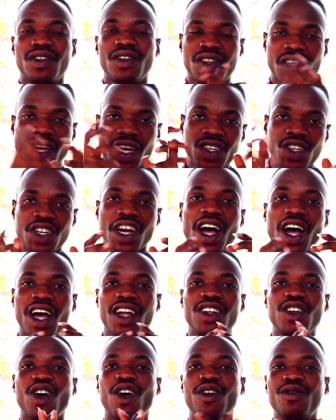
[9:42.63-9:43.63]
Take
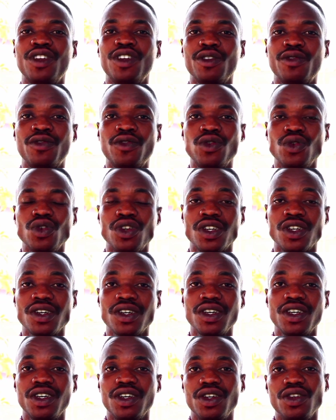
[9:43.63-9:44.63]
charge of the food
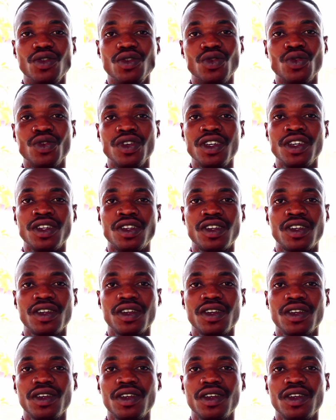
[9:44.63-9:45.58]
you eat,